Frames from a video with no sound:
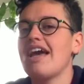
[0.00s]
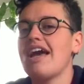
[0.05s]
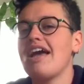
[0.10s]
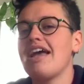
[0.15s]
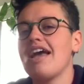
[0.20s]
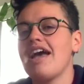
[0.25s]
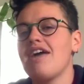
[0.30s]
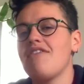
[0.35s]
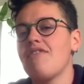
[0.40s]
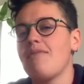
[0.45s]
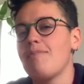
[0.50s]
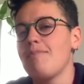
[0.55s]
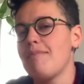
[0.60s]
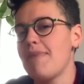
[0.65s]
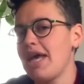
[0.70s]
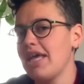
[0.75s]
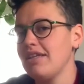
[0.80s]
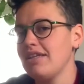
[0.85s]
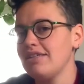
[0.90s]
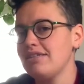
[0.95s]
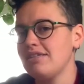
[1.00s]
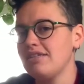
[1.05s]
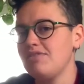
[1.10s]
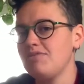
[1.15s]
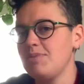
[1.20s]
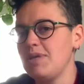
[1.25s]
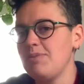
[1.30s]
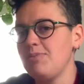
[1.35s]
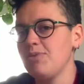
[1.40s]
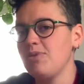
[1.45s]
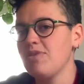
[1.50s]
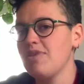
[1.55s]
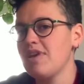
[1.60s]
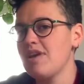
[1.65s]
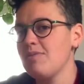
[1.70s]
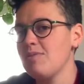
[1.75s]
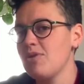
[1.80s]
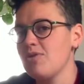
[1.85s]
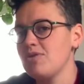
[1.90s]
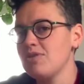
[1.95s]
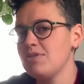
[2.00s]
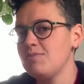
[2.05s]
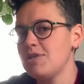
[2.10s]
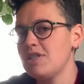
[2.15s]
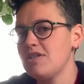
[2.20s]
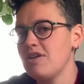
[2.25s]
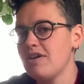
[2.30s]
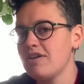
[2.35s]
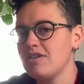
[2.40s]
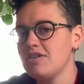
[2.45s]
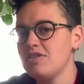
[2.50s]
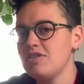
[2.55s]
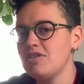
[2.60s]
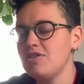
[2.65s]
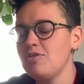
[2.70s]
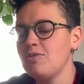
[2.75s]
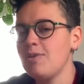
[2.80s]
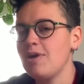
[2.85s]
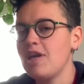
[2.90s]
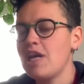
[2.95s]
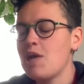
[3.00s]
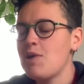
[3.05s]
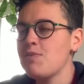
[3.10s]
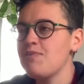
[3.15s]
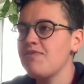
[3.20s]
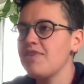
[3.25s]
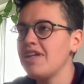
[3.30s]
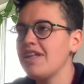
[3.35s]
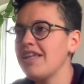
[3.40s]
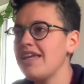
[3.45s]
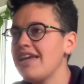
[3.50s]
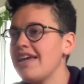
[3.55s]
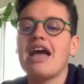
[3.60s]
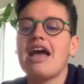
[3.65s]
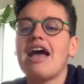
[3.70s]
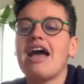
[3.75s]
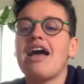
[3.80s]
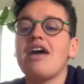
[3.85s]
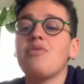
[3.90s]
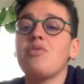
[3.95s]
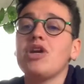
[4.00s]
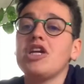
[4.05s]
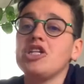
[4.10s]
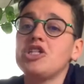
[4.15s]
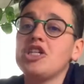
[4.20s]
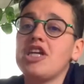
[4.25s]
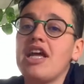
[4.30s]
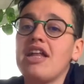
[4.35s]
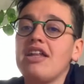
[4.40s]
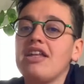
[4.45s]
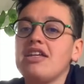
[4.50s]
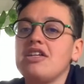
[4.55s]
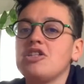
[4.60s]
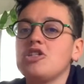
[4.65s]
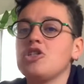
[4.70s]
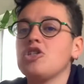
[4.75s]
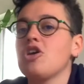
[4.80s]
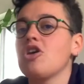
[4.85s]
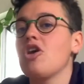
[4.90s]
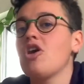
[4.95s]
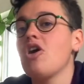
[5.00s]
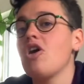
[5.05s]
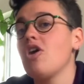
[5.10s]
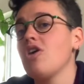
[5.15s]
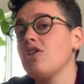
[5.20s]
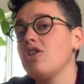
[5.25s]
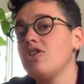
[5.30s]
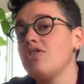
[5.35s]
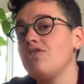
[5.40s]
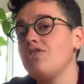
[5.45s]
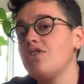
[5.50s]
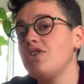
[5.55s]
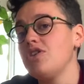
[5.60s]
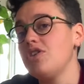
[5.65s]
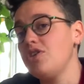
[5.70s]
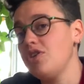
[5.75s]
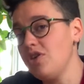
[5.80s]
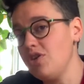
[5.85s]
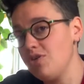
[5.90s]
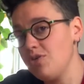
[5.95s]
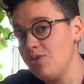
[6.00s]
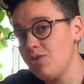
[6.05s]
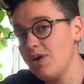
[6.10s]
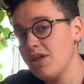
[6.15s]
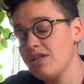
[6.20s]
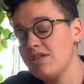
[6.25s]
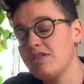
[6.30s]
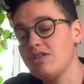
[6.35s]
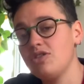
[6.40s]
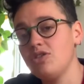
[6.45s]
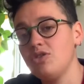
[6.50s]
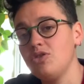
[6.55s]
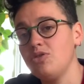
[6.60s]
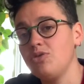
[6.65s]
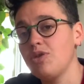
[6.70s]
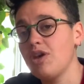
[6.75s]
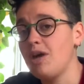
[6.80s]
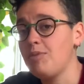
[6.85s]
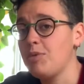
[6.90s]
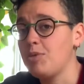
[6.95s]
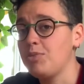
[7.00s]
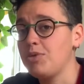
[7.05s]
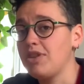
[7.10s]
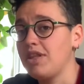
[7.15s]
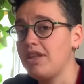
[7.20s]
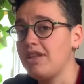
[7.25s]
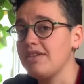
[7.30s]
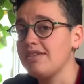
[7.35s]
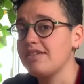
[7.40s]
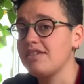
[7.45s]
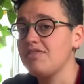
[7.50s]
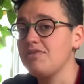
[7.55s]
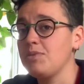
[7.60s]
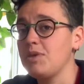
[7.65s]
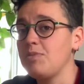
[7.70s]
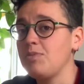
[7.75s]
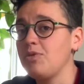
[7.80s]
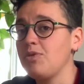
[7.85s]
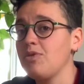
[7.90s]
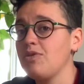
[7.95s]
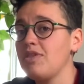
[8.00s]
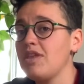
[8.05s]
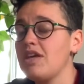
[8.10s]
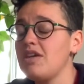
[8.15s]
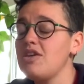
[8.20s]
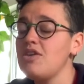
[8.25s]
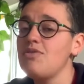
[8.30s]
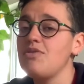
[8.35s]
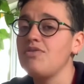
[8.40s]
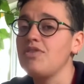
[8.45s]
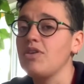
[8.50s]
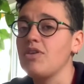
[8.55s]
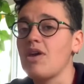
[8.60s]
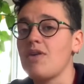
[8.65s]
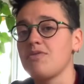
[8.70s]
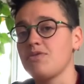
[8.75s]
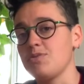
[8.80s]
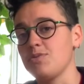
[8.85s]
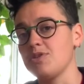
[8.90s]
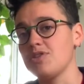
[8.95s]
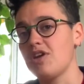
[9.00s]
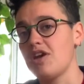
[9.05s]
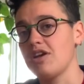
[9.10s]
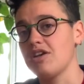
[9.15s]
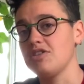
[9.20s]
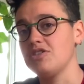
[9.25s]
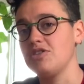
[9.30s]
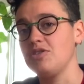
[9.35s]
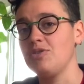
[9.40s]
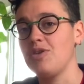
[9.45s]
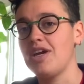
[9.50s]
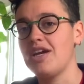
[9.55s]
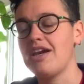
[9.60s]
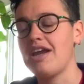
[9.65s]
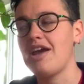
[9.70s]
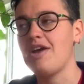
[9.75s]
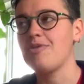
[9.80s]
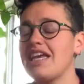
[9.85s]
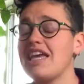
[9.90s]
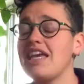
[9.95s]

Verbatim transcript: I have my list of people that I'm going to be talking to about how I'm feeling, I want to challenge all of you to come up with a list of people that you would feel comfortable talking to right now.